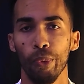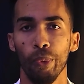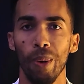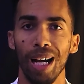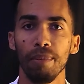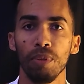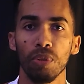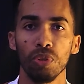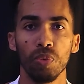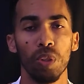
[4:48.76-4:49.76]
Why?
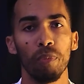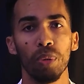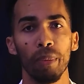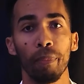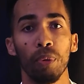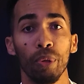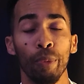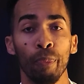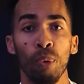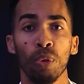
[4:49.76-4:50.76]
Because we don't put
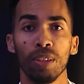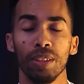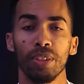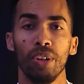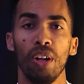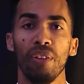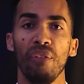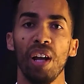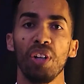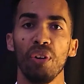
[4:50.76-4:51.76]
importance on the
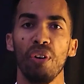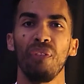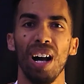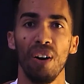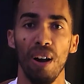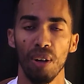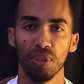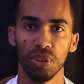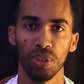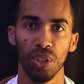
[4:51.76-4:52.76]
value of our
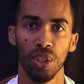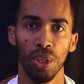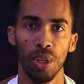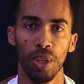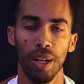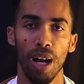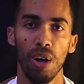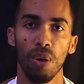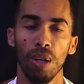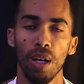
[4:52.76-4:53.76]
house.
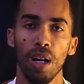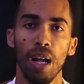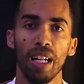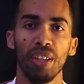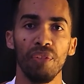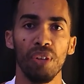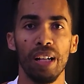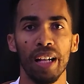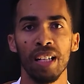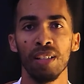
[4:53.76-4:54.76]
Now, I'll give you
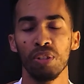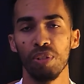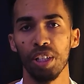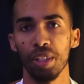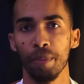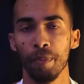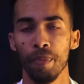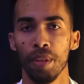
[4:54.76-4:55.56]
another illustration.